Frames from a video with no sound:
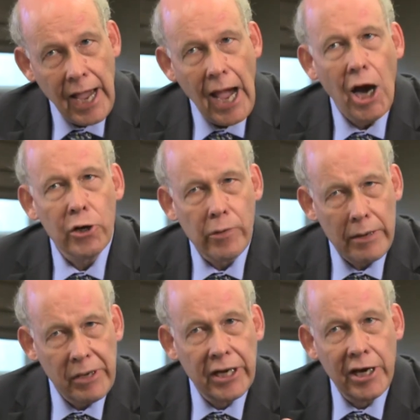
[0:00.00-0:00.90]
How do I
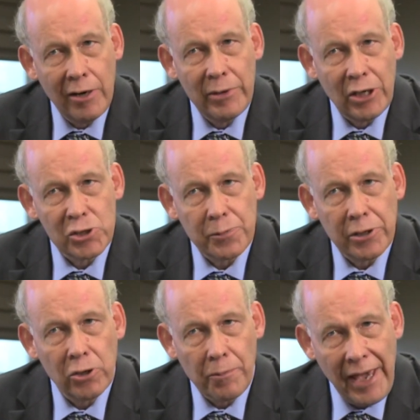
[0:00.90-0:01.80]
become an
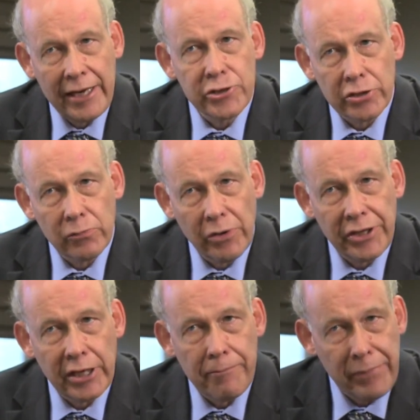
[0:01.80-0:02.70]
entrepreneurial manager
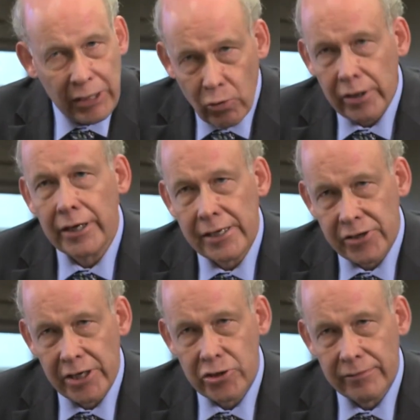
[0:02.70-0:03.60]
within a big
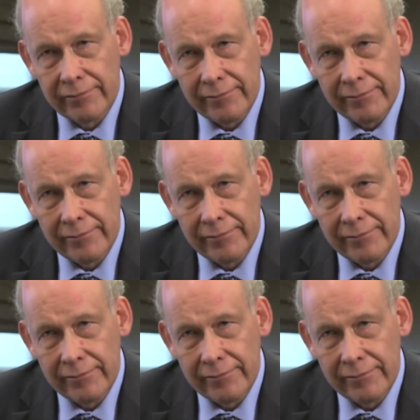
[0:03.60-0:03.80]
organization?